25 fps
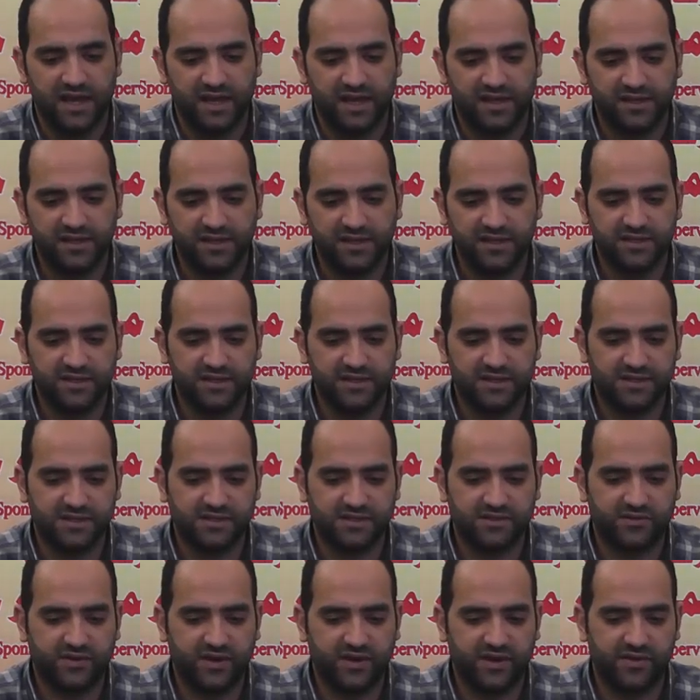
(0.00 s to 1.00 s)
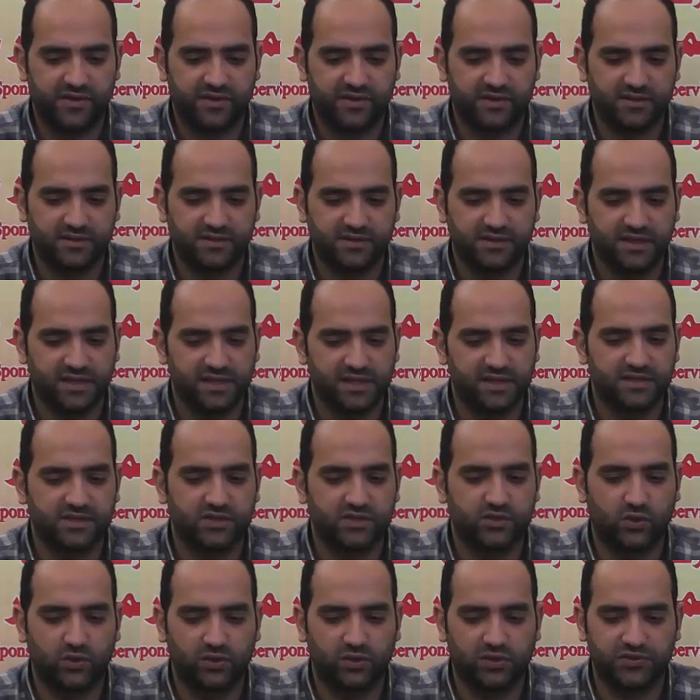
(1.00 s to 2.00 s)
He strengthened His
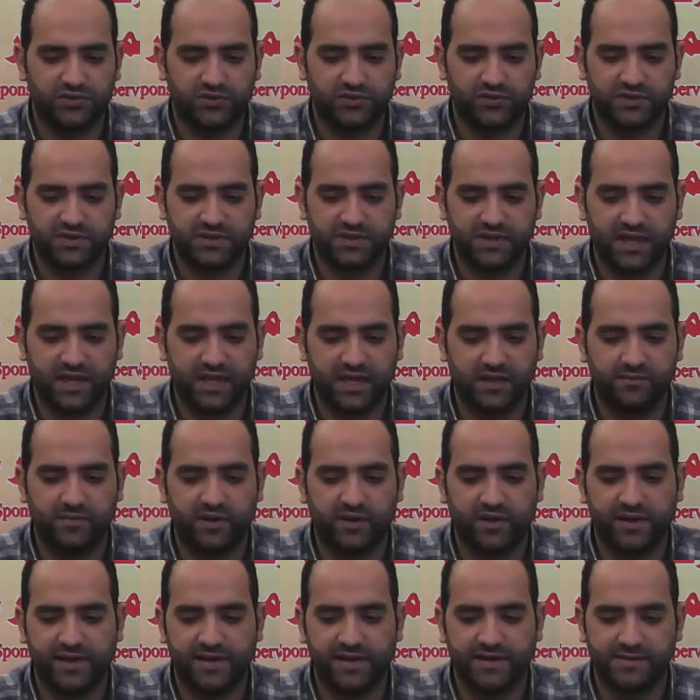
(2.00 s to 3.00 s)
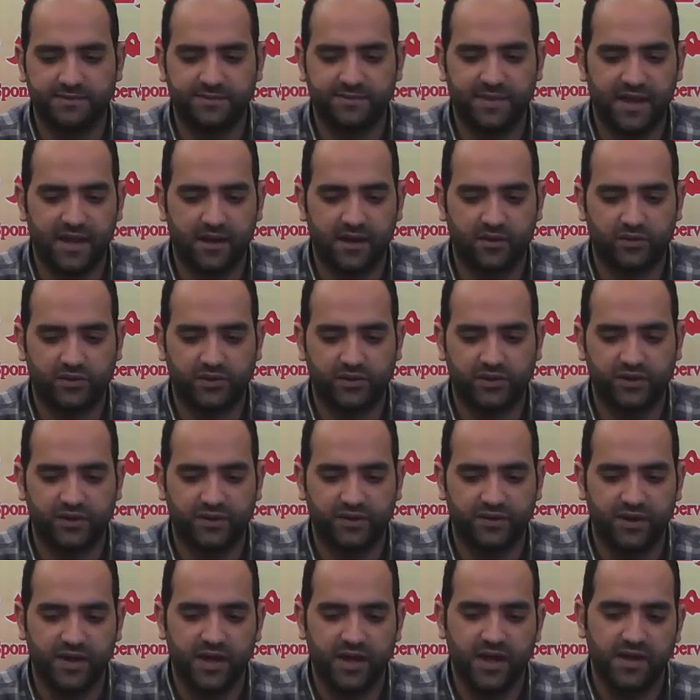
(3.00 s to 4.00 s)
soldiers and by His power
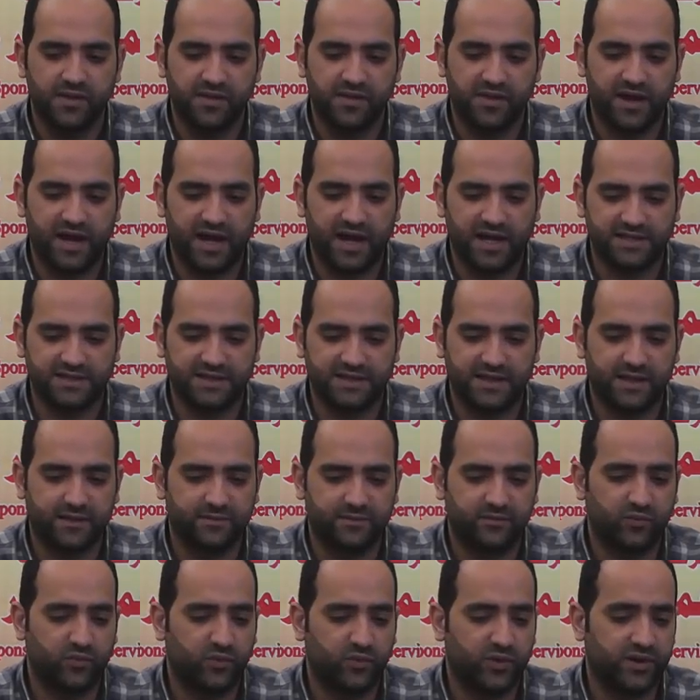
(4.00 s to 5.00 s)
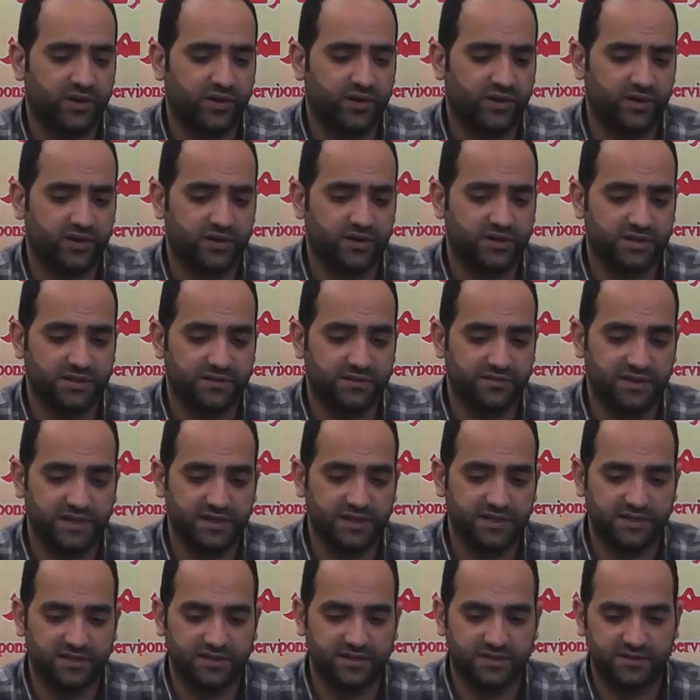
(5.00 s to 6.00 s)
the Ahzab were
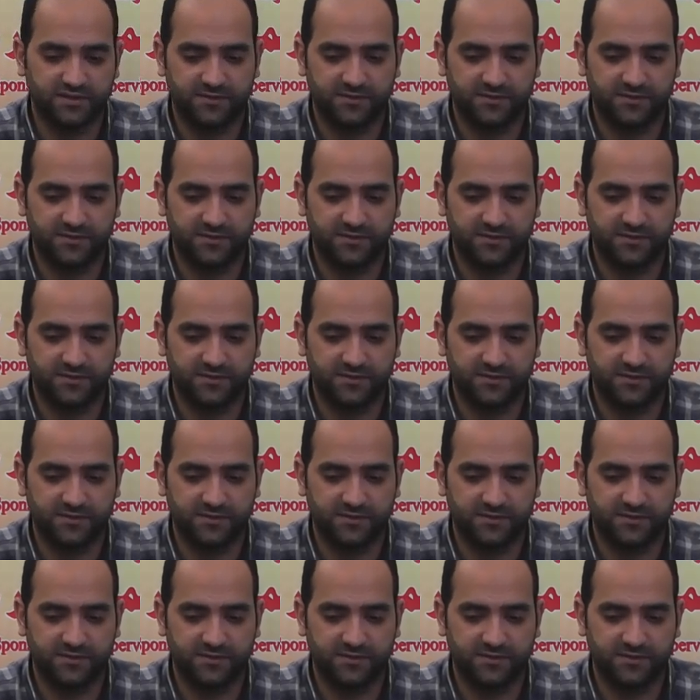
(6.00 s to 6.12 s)
defeated.